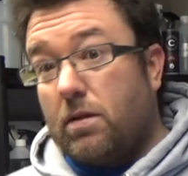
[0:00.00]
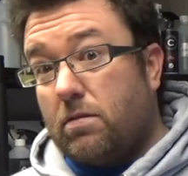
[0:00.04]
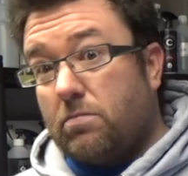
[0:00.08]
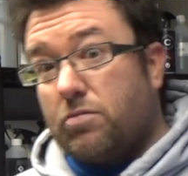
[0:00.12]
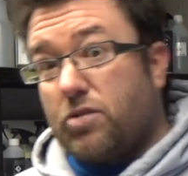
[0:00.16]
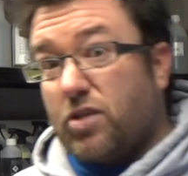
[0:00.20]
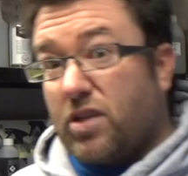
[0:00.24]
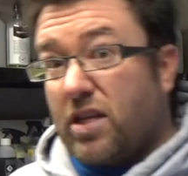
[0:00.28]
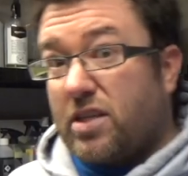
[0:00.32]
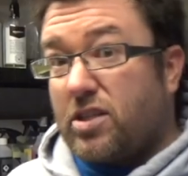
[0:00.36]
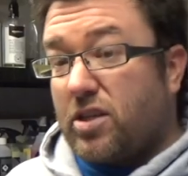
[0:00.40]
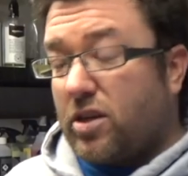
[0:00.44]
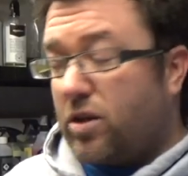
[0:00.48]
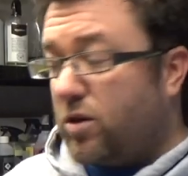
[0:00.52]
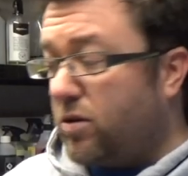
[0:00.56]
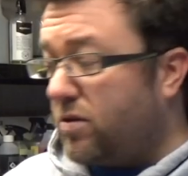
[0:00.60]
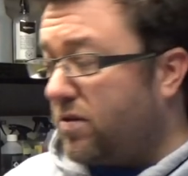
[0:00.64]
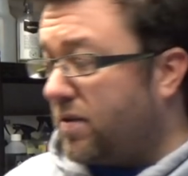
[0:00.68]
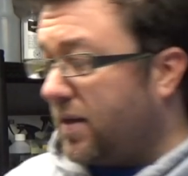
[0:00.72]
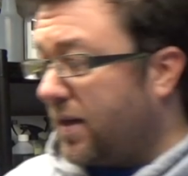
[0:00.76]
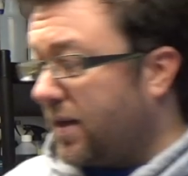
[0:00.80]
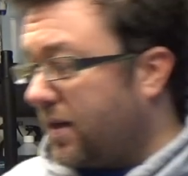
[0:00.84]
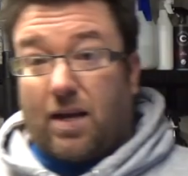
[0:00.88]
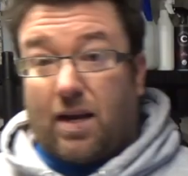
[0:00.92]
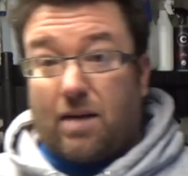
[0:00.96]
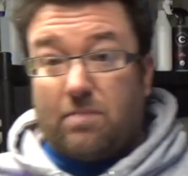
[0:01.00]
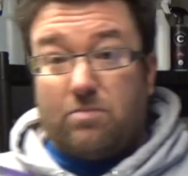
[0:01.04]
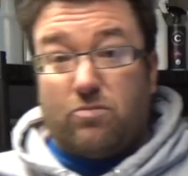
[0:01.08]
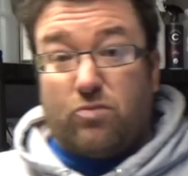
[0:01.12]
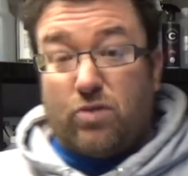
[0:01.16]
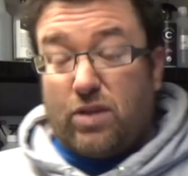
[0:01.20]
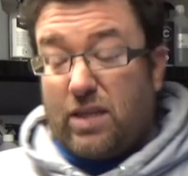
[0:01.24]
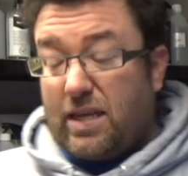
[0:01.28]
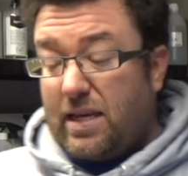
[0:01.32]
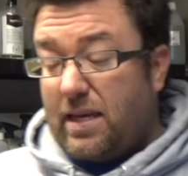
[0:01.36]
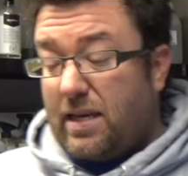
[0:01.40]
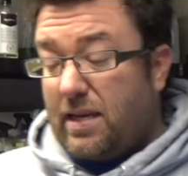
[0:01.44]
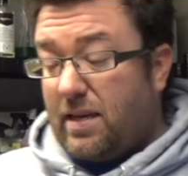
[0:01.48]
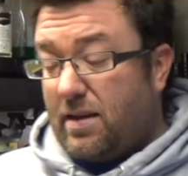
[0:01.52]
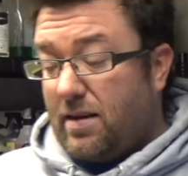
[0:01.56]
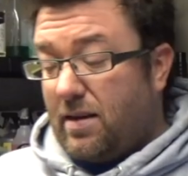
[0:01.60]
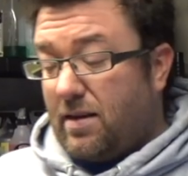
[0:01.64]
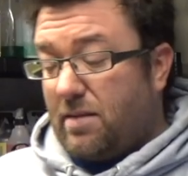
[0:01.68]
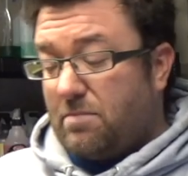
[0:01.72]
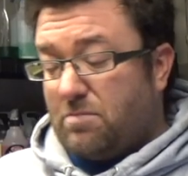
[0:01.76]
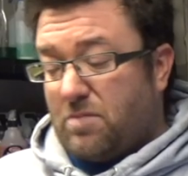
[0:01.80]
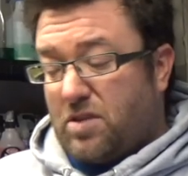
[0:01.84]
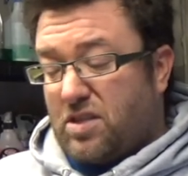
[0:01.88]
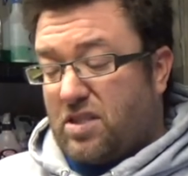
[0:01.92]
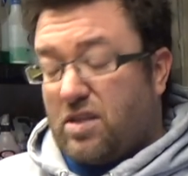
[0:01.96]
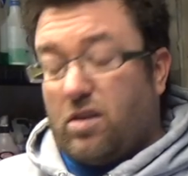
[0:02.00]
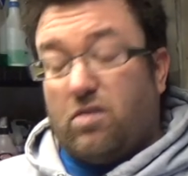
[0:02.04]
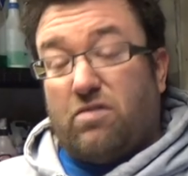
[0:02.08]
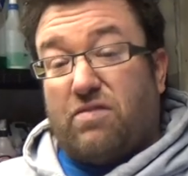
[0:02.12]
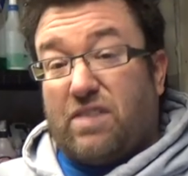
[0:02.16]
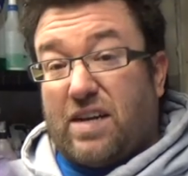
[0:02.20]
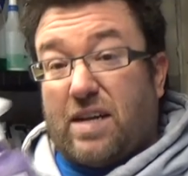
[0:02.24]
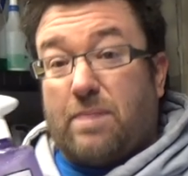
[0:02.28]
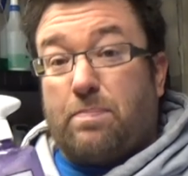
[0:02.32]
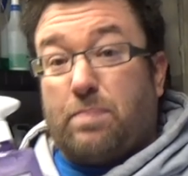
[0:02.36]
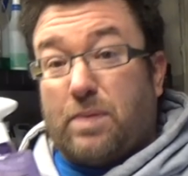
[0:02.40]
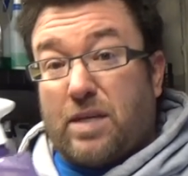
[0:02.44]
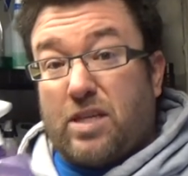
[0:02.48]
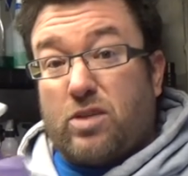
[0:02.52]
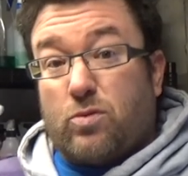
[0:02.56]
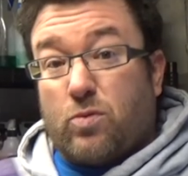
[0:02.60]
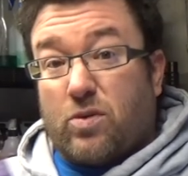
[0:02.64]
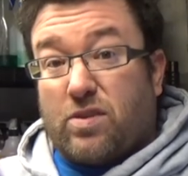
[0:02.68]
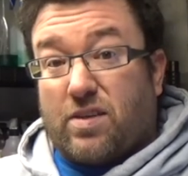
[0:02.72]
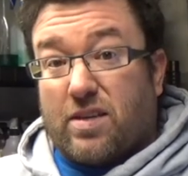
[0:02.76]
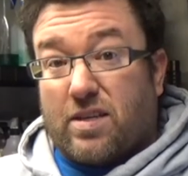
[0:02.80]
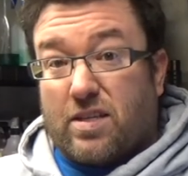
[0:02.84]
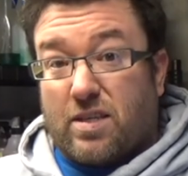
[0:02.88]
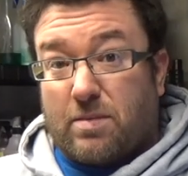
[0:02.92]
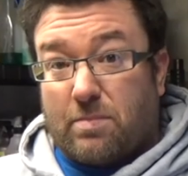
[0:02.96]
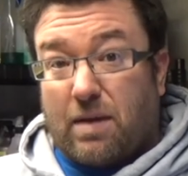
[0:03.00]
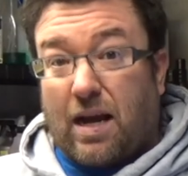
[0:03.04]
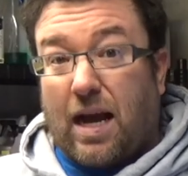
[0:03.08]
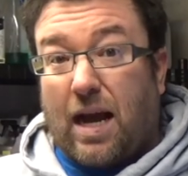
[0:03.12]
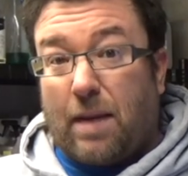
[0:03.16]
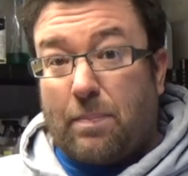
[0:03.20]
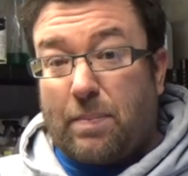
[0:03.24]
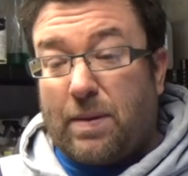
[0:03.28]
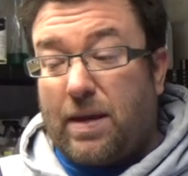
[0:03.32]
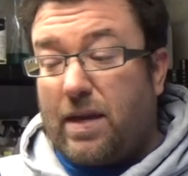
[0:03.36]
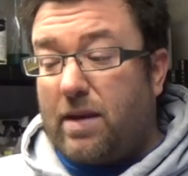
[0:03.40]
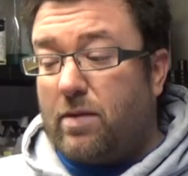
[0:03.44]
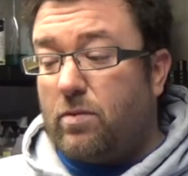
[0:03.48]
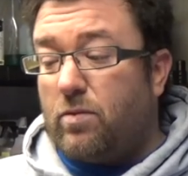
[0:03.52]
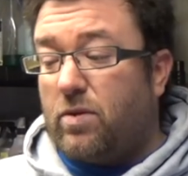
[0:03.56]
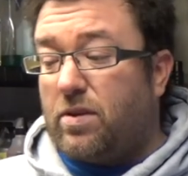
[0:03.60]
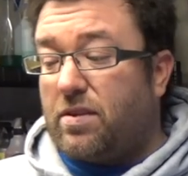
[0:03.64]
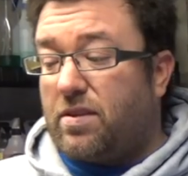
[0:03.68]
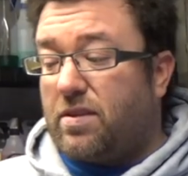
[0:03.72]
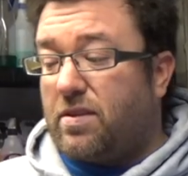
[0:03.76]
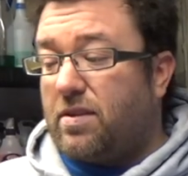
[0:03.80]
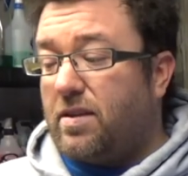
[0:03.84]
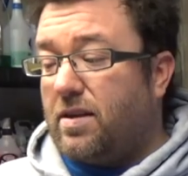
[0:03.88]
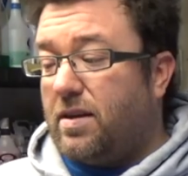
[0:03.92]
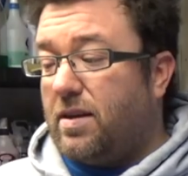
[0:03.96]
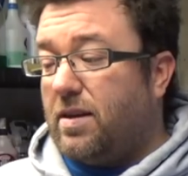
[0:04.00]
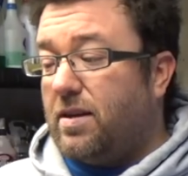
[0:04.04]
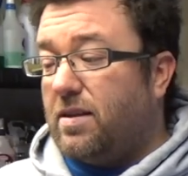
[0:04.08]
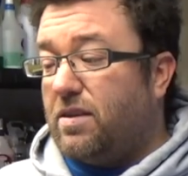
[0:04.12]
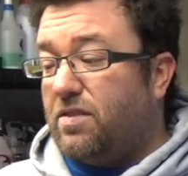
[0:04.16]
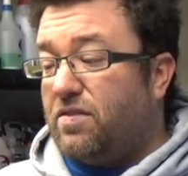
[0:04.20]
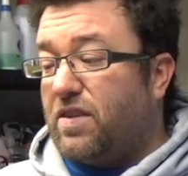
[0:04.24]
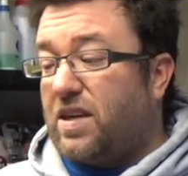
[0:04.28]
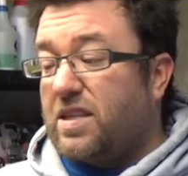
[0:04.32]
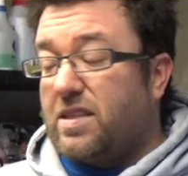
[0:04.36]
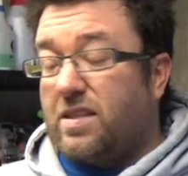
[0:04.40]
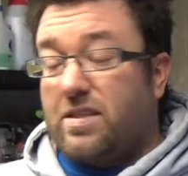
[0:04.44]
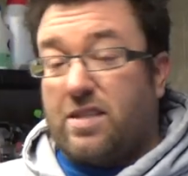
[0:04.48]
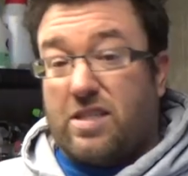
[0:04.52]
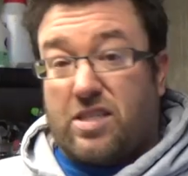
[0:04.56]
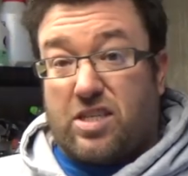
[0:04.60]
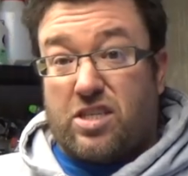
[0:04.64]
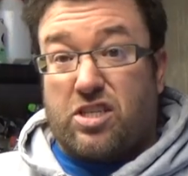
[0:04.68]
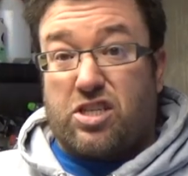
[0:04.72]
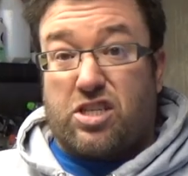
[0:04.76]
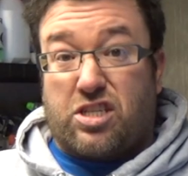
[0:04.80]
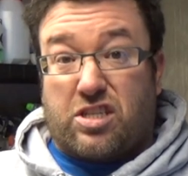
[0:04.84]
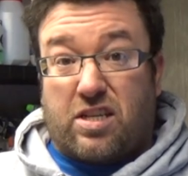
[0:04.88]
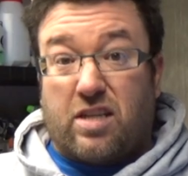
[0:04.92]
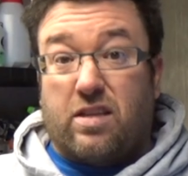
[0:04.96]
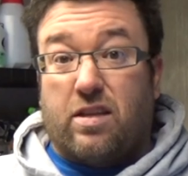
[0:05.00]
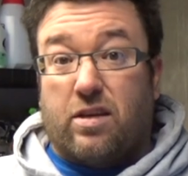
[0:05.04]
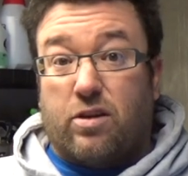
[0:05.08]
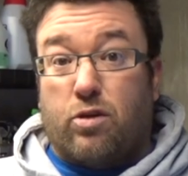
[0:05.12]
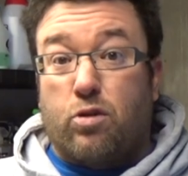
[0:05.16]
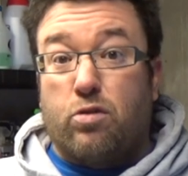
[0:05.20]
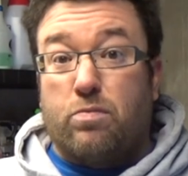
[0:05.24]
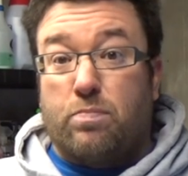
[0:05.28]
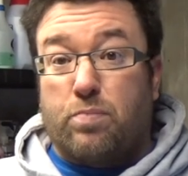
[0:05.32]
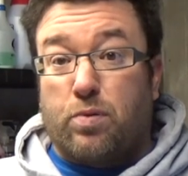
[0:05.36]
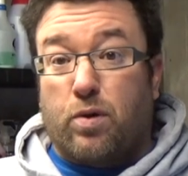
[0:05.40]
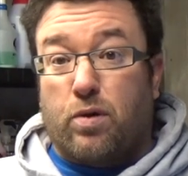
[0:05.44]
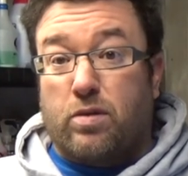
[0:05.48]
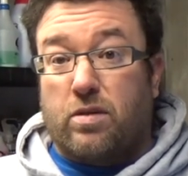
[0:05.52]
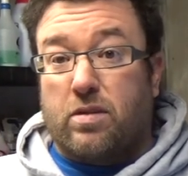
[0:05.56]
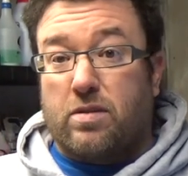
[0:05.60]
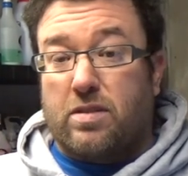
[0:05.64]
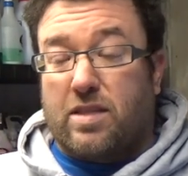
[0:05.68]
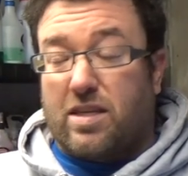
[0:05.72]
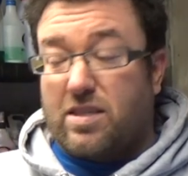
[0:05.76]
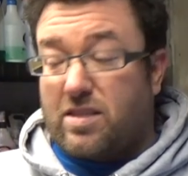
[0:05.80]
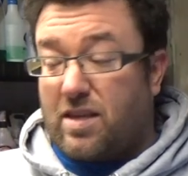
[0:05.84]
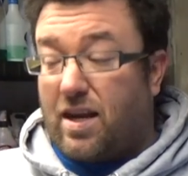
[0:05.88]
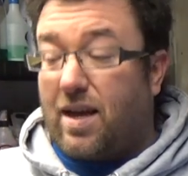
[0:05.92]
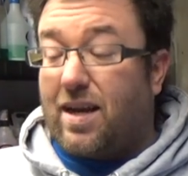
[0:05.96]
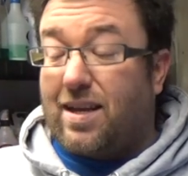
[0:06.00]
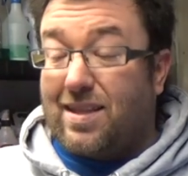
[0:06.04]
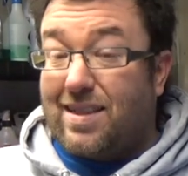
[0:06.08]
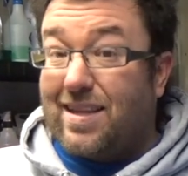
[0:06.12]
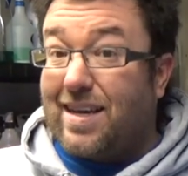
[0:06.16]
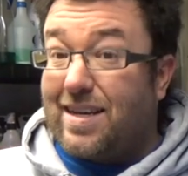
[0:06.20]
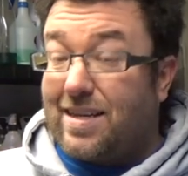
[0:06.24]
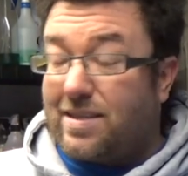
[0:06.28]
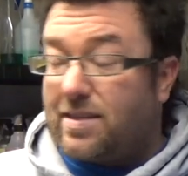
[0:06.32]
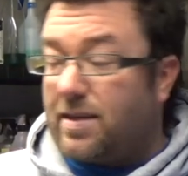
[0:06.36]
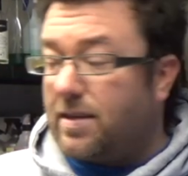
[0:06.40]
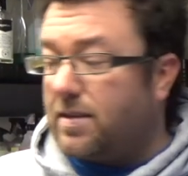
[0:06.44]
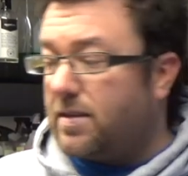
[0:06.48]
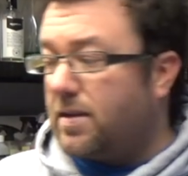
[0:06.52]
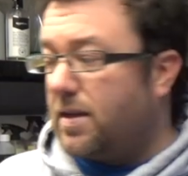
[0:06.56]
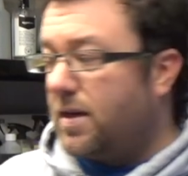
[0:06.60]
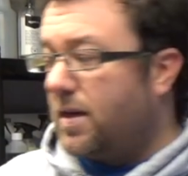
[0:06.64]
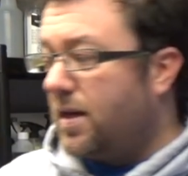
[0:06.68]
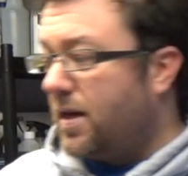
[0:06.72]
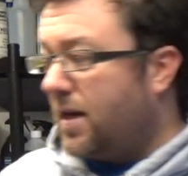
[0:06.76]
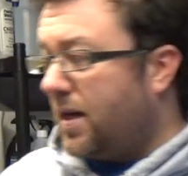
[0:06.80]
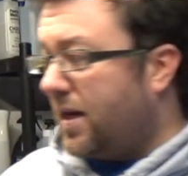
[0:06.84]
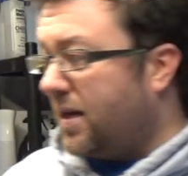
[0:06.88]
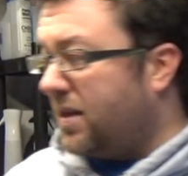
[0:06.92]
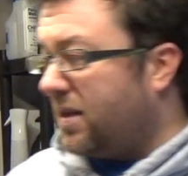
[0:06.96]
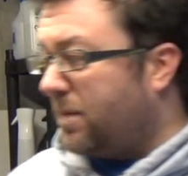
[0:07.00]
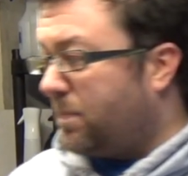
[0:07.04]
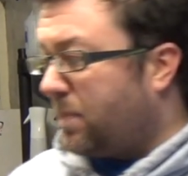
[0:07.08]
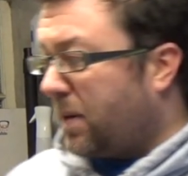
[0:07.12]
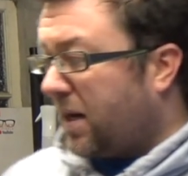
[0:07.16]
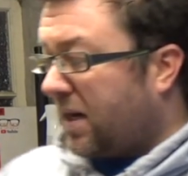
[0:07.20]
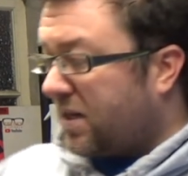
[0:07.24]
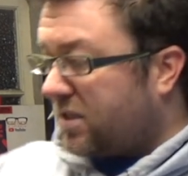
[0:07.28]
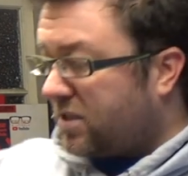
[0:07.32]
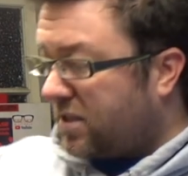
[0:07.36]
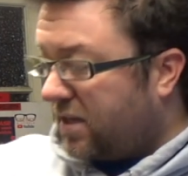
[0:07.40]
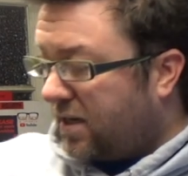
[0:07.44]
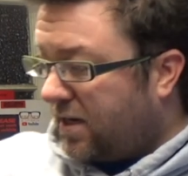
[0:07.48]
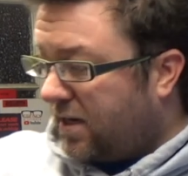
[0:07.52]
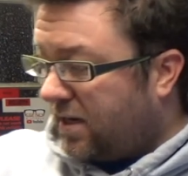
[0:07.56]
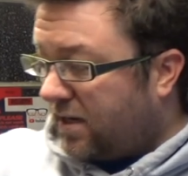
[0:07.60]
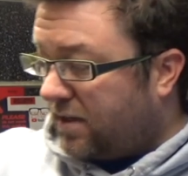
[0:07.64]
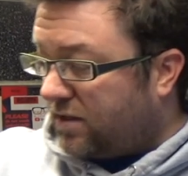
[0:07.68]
So that's a good thing. I'm still very pleased with this. I'm happy with the fact that this is still a good product because I liked it in the past.